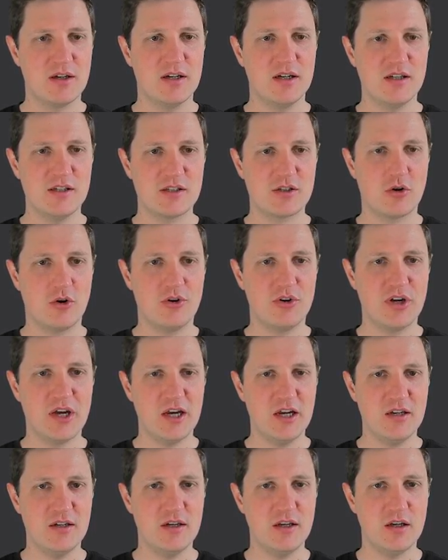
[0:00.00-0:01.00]
is
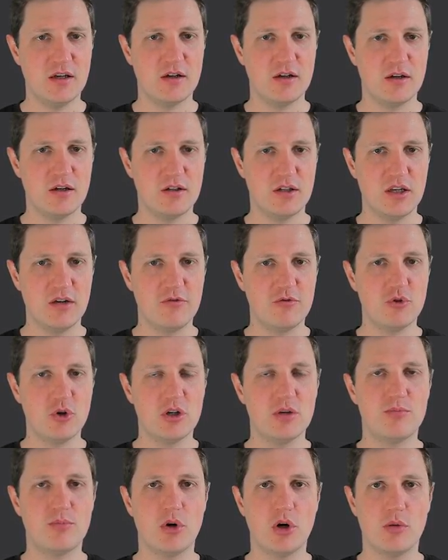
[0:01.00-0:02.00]
containing a
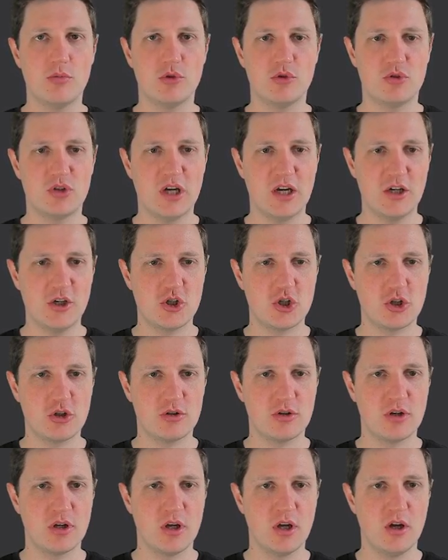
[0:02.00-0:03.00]
different
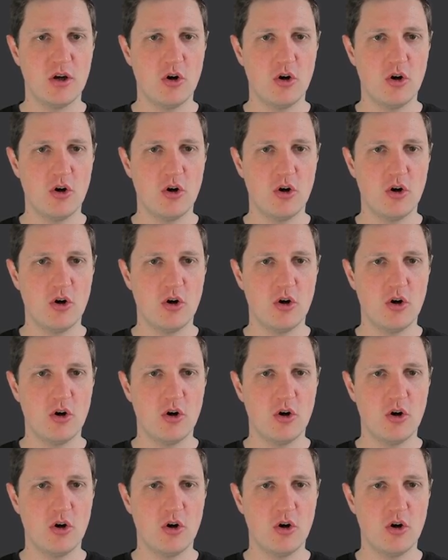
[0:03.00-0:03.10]
permutation